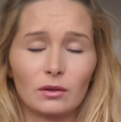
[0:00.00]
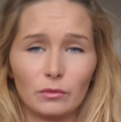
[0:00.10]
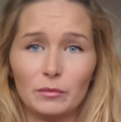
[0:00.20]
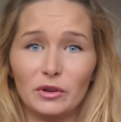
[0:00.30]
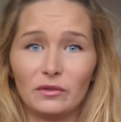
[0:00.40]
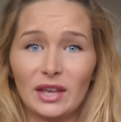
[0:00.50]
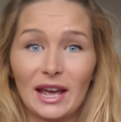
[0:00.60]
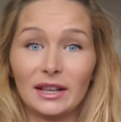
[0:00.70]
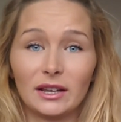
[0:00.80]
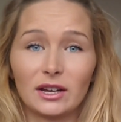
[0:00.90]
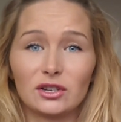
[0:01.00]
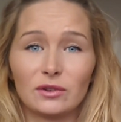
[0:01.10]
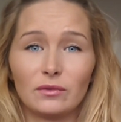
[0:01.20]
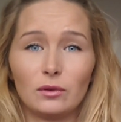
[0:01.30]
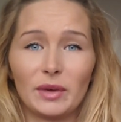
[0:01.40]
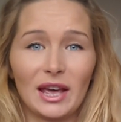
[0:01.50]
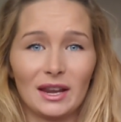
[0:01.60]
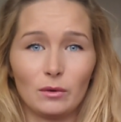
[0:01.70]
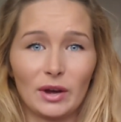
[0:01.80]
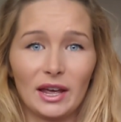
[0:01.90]
remove the 8 ligature for me
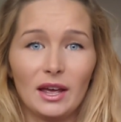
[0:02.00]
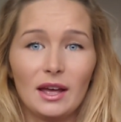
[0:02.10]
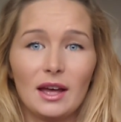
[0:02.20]
anyway